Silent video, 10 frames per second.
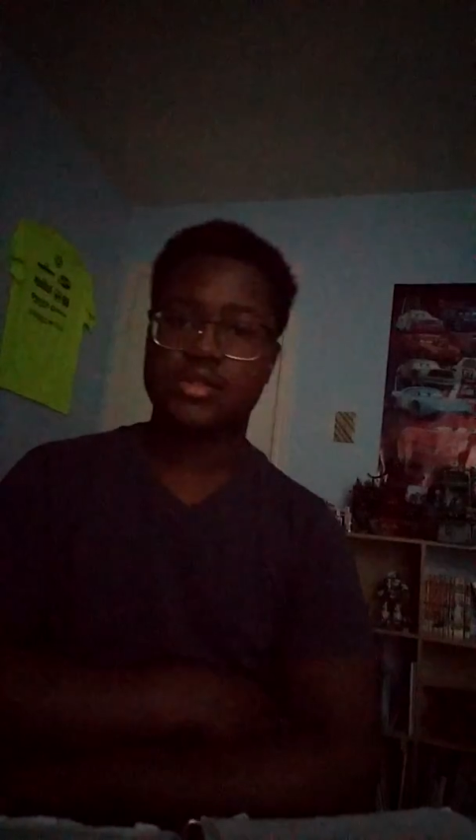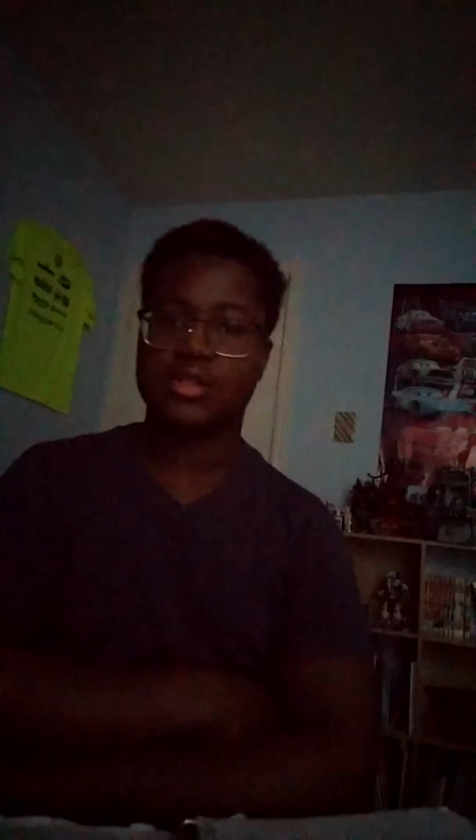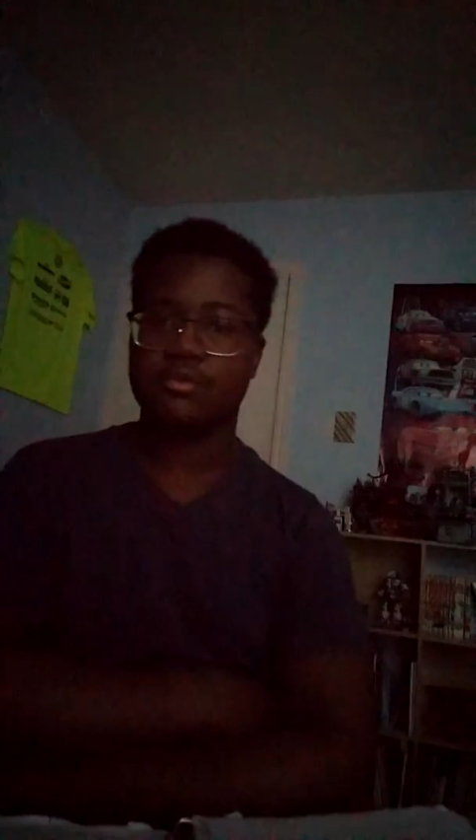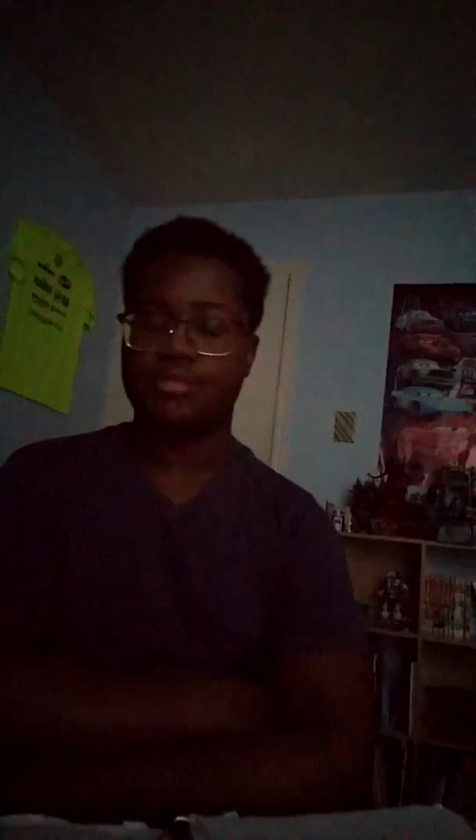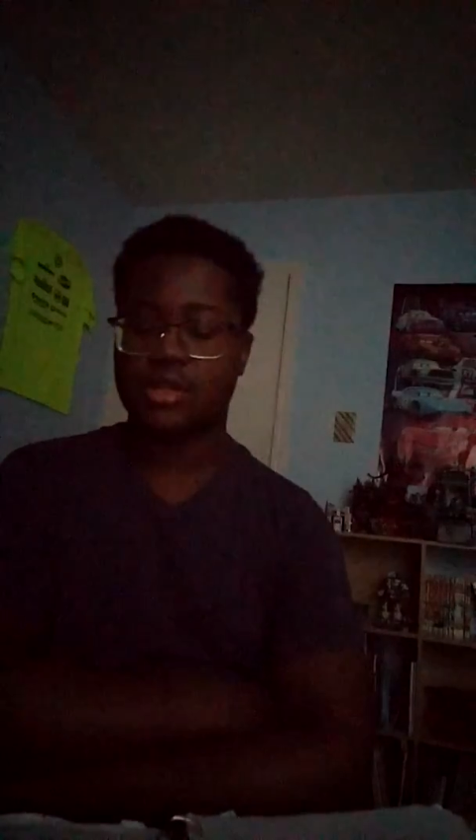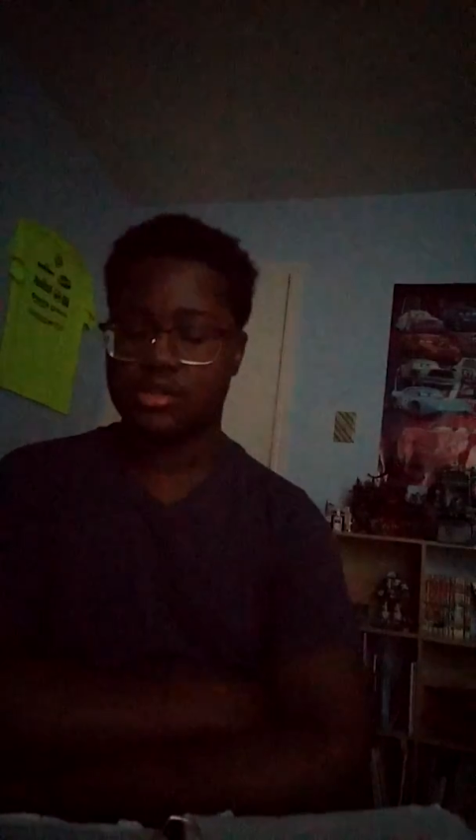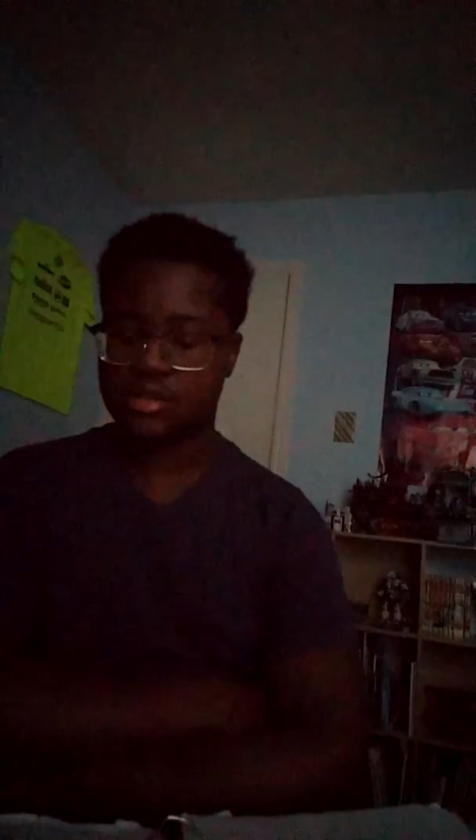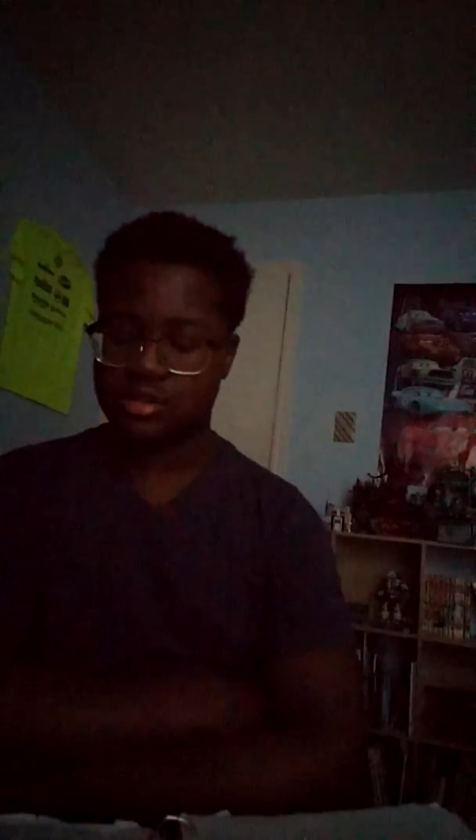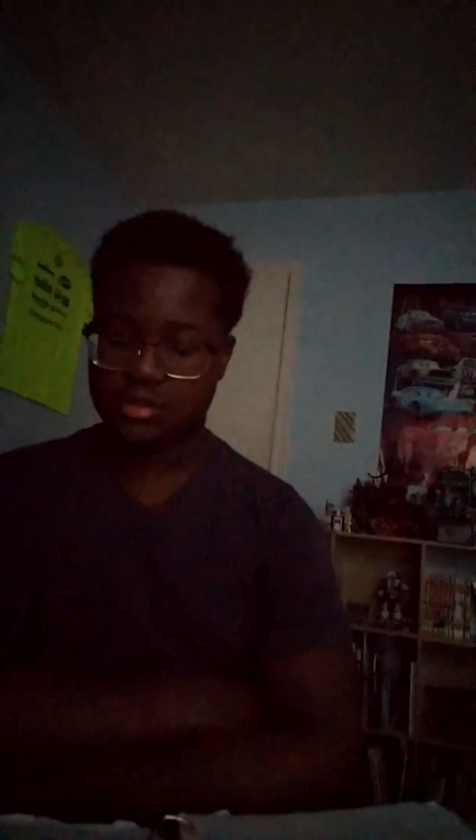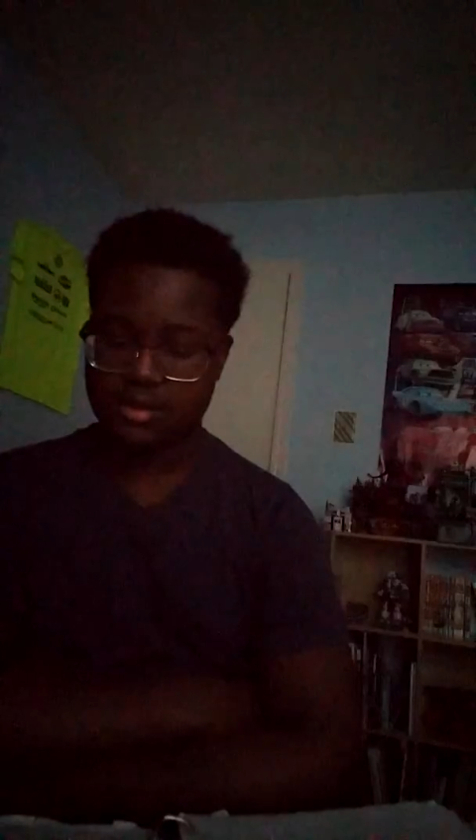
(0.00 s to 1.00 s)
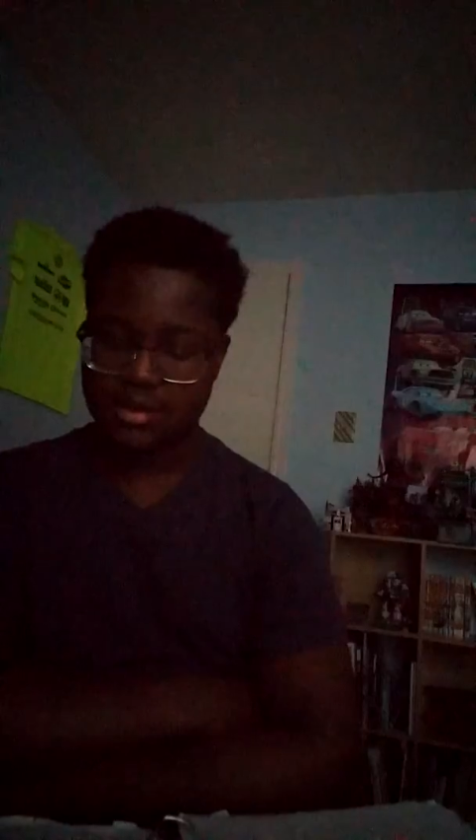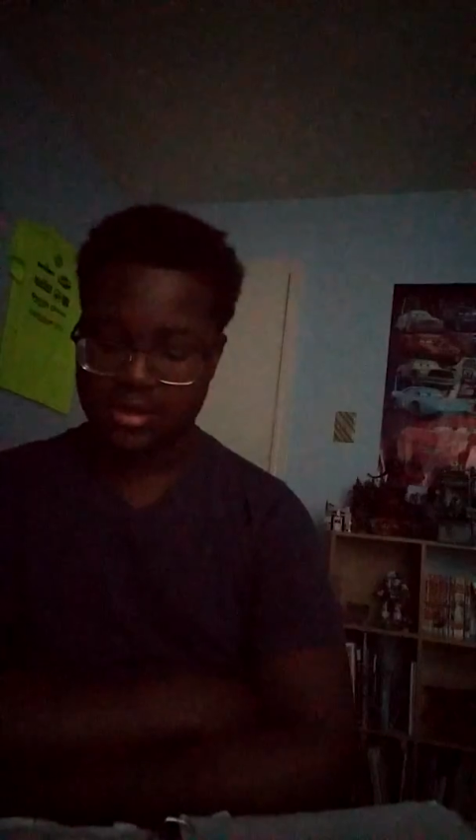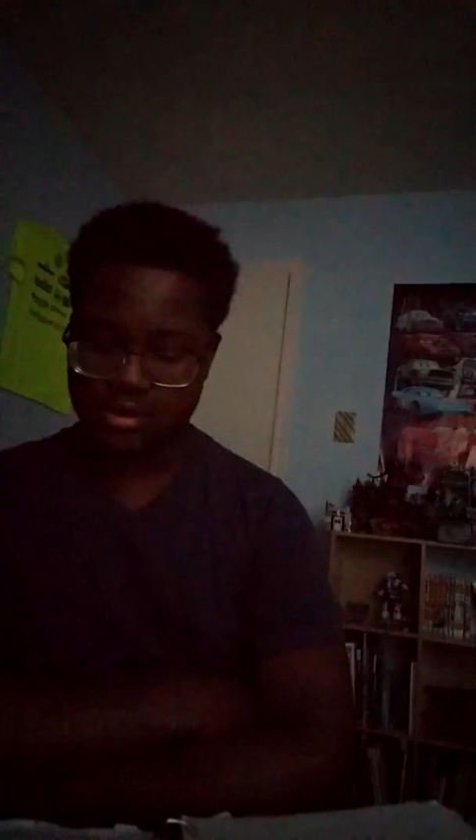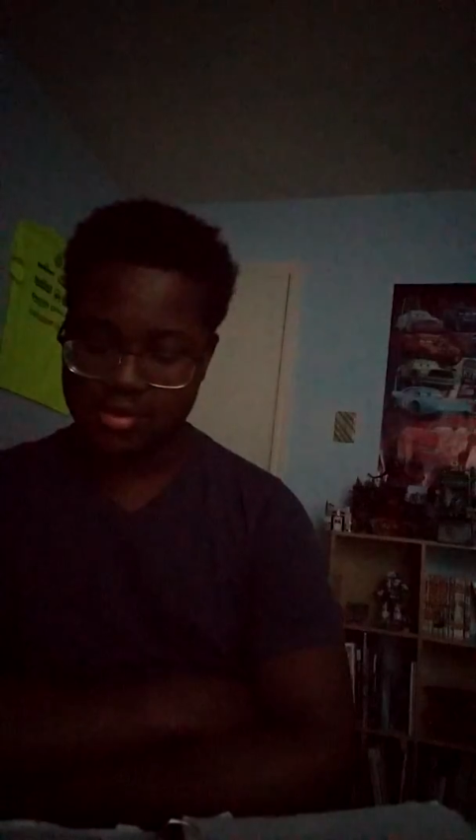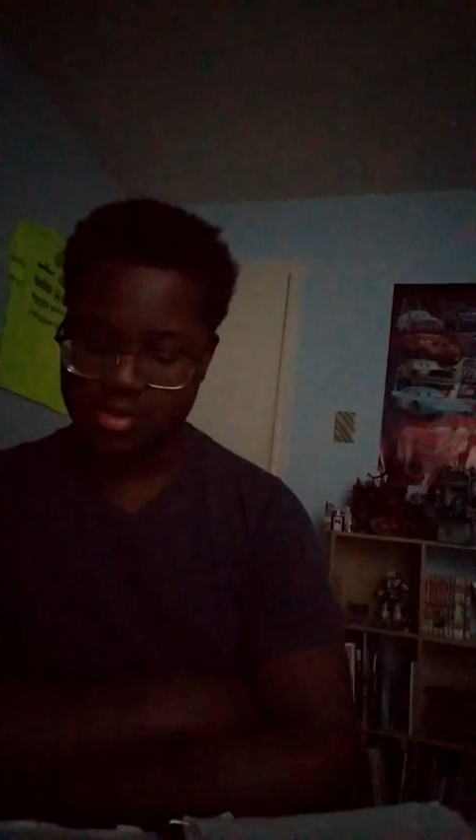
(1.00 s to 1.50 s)
so pay attention to
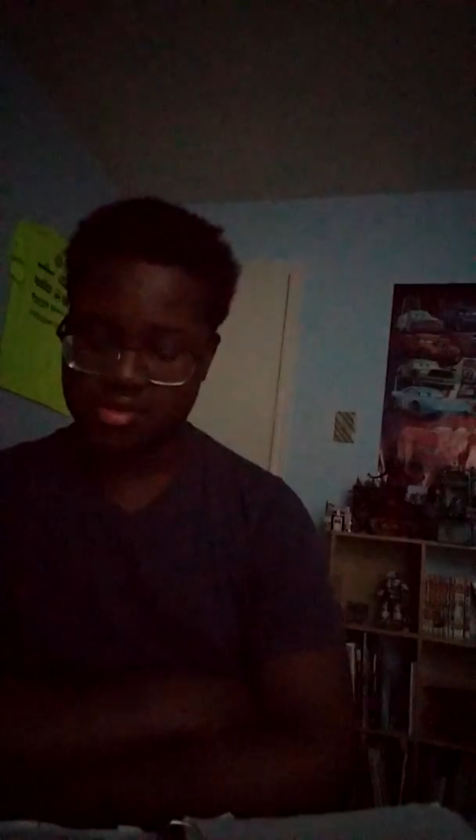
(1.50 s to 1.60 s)
those,